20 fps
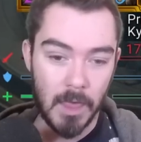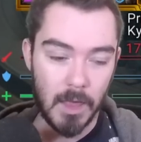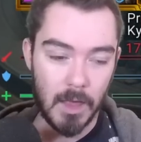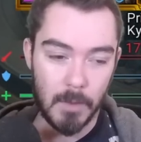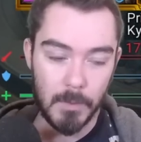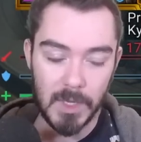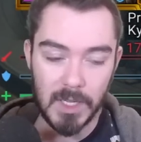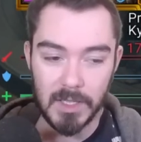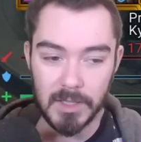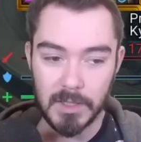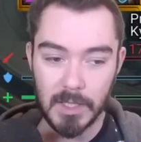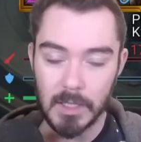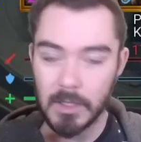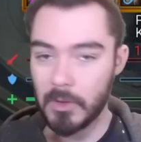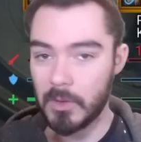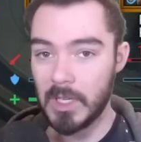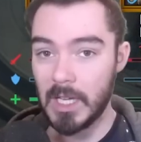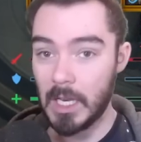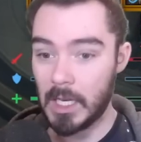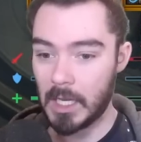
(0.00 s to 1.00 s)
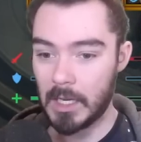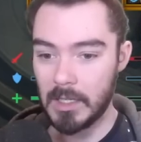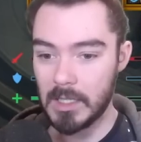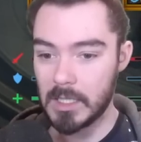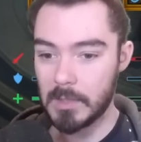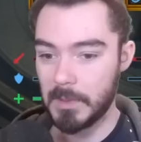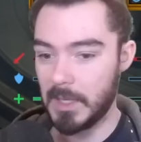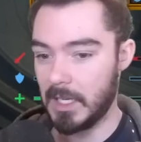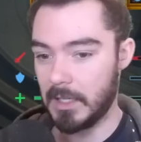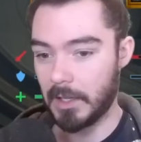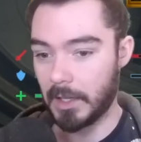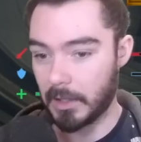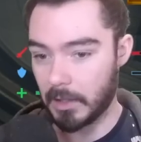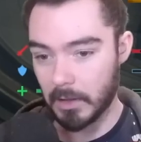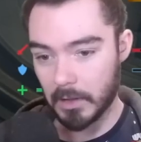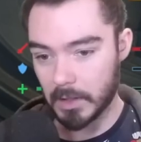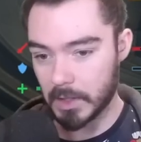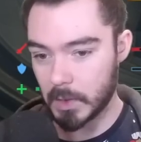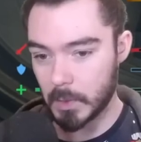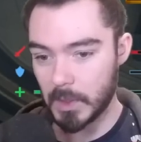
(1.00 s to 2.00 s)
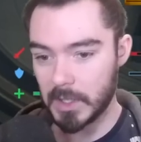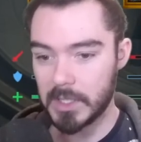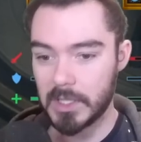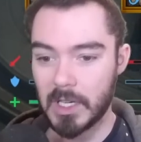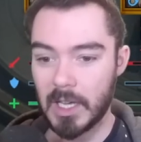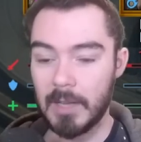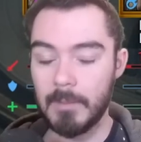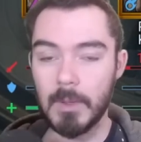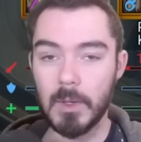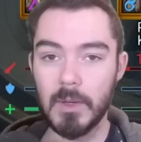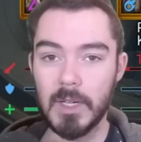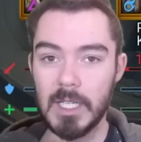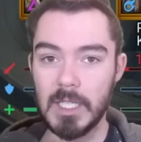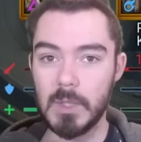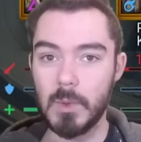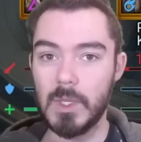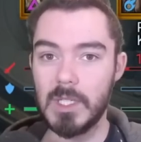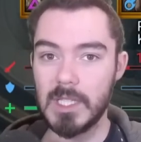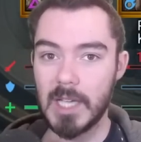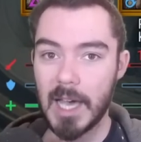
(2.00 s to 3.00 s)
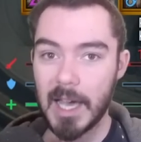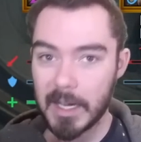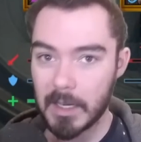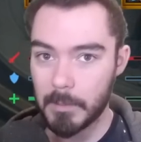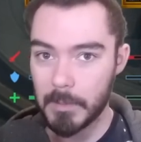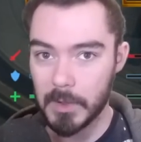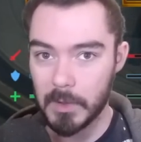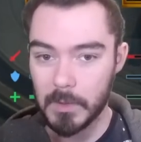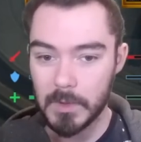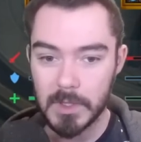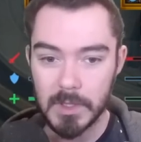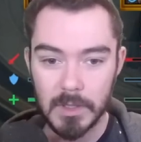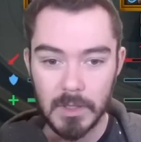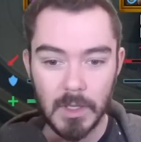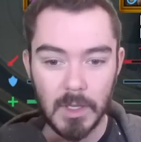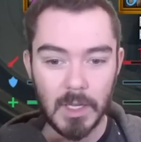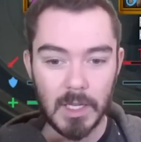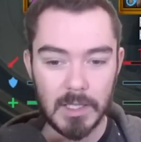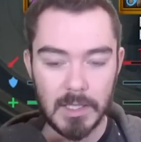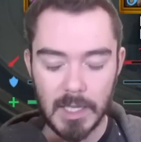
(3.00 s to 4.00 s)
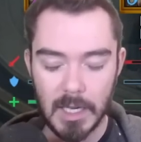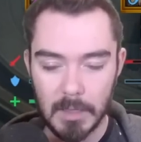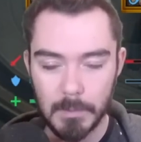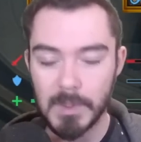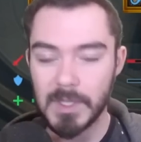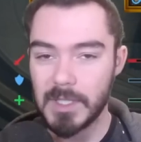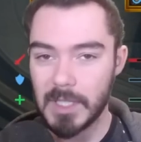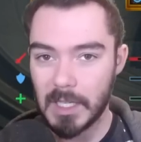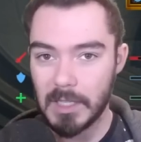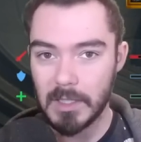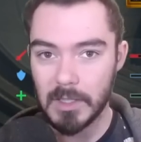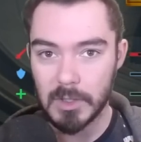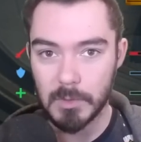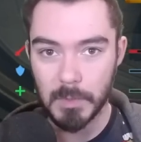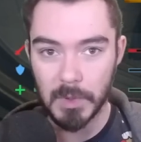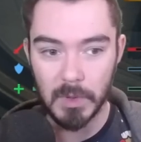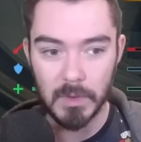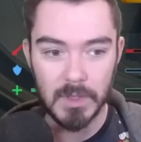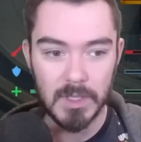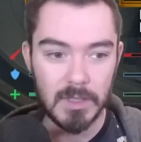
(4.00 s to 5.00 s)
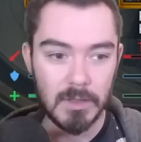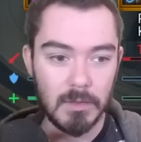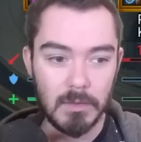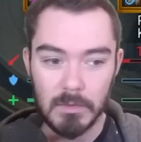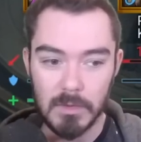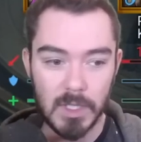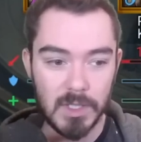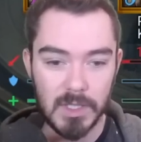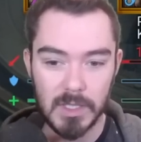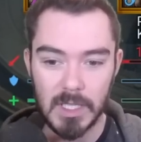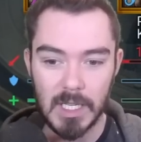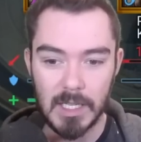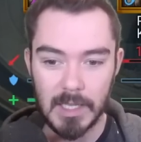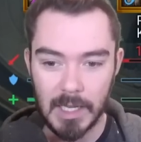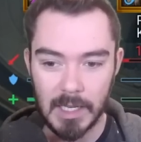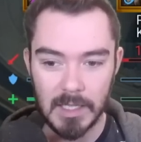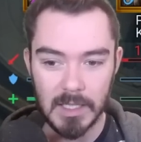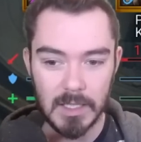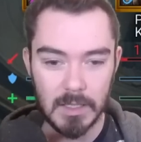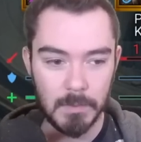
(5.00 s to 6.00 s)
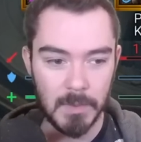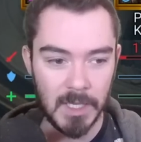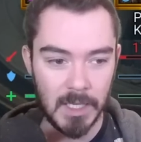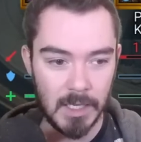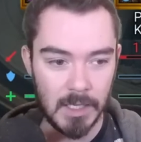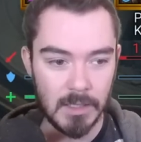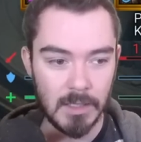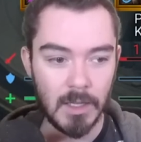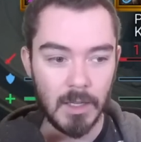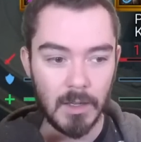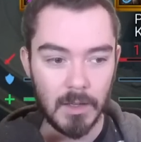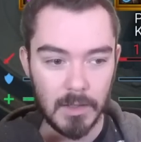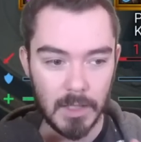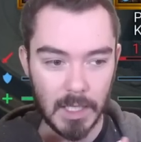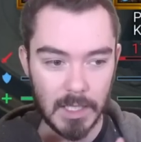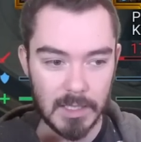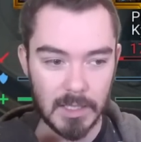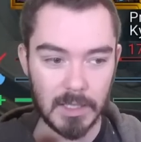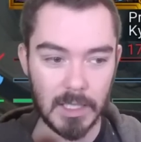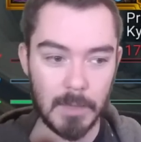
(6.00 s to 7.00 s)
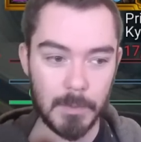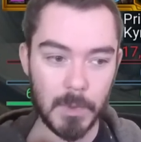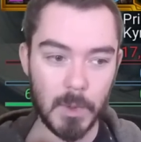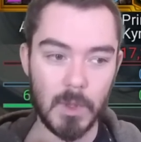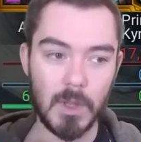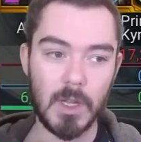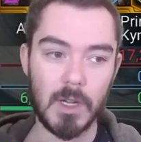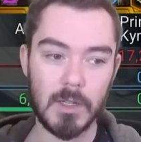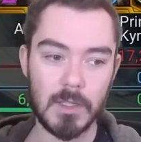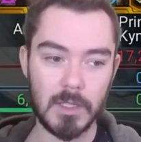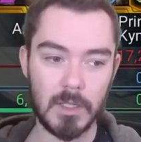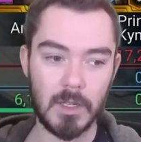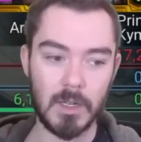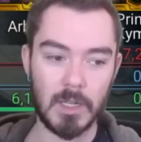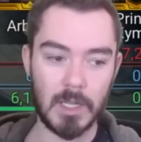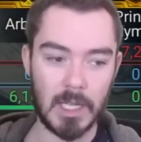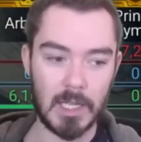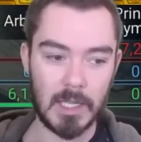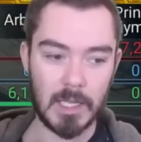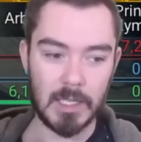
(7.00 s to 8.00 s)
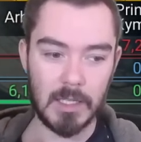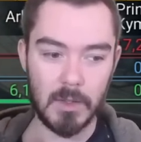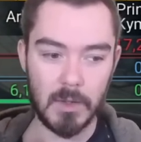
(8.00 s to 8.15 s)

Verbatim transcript: Uh, because they don't need any speed. Like you could switch Genbo into attack boots, attack percentage boots. Doesn't need any speed. They sleep through their turn and then you